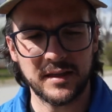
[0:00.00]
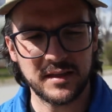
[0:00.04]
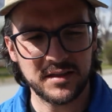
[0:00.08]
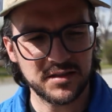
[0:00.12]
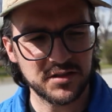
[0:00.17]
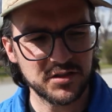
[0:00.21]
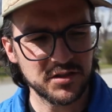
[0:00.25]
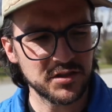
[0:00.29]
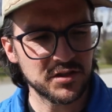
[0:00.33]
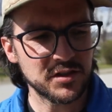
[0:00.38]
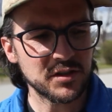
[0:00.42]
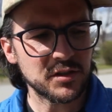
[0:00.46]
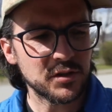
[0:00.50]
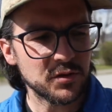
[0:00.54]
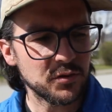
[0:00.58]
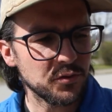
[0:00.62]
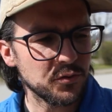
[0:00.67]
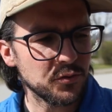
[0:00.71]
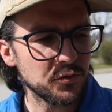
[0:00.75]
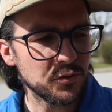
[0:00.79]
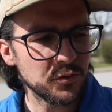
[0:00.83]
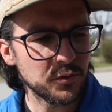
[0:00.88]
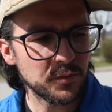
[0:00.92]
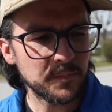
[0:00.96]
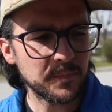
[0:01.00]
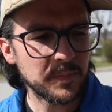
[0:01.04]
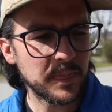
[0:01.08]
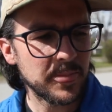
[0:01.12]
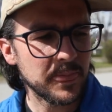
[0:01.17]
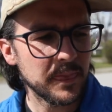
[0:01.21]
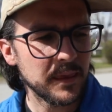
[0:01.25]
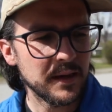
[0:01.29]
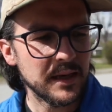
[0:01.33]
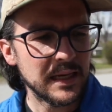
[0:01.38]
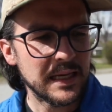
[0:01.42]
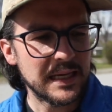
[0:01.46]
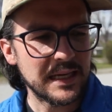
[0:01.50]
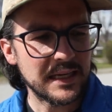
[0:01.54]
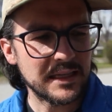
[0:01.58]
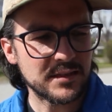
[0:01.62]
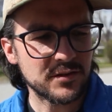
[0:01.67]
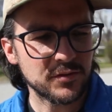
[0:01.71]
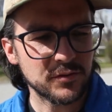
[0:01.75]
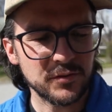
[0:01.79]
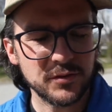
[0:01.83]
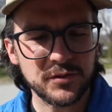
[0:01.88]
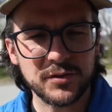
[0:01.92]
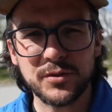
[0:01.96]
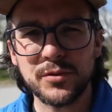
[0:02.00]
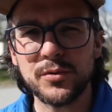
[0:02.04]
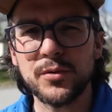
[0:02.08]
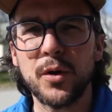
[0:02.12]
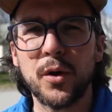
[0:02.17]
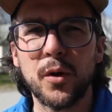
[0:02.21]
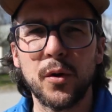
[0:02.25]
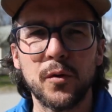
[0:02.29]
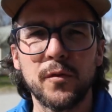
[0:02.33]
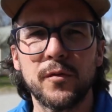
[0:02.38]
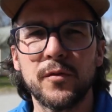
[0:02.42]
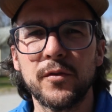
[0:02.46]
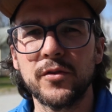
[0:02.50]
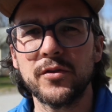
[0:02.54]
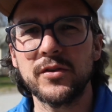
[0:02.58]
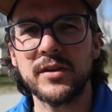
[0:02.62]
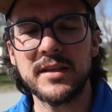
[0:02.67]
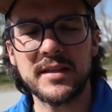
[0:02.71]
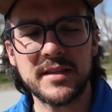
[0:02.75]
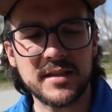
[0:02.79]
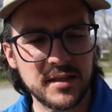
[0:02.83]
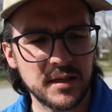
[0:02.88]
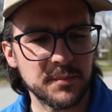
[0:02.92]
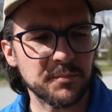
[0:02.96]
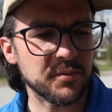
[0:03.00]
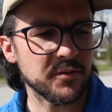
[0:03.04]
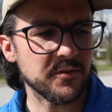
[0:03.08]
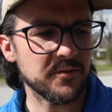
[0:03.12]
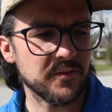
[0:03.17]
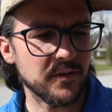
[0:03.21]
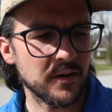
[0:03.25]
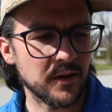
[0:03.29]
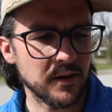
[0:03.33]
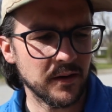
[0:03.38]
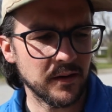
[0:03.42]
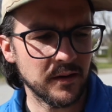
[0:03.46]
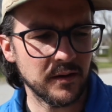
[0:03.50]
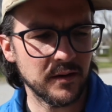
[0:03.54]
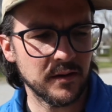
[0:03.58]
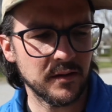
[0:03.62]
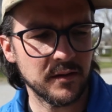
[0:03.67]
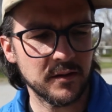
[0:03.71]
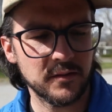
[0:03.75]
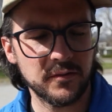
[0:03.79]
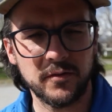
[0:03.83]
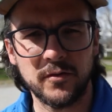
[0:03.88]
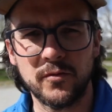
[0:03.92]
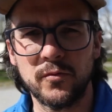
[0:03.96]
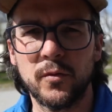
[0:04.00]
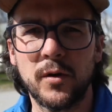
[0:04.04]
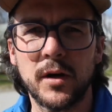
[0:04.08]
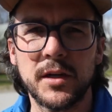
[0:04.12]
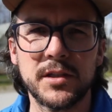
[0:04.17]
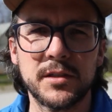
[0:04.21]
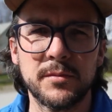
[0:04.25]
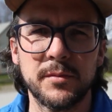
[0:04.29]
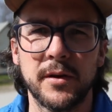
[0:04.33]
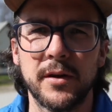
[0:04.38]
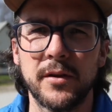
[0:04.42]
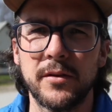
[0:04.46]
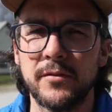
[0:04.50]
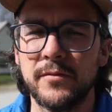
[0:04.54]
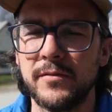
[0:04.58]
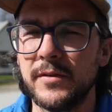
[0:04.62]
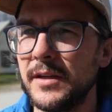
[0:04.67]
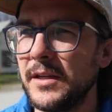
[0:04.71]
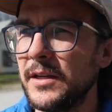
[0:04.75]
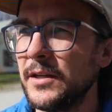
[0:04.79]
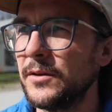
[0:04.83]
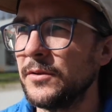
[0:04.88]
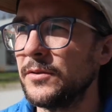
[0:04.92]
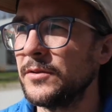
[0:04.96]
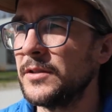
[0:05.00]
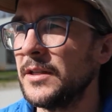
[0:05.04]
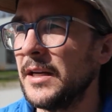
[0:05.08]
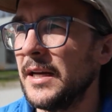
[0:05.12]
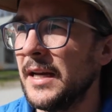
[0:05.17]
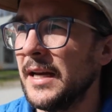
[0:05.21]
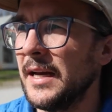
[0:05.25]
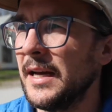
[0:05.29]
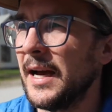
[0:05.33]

It's just too, it's a little too overly simplified, and if you've watched my other videos,